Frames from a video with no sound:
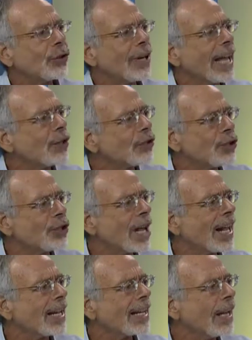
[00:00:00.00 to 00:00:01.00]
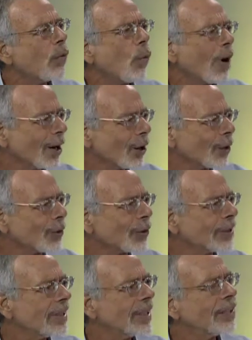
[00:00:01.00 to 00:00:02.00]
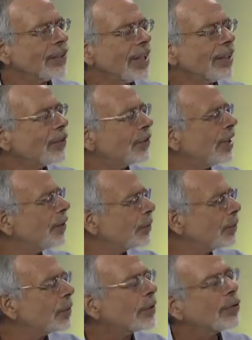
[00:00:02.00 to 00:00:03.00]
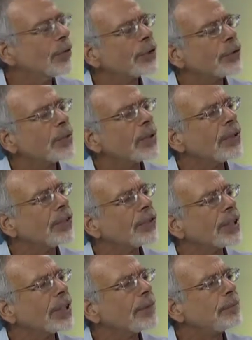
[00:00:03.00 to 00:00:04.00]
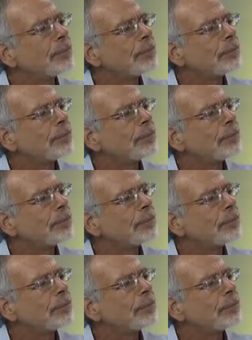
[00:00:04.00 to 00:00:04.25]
they're energetic, they want to learn. Mm-hmm. It's beautiful experiencing it.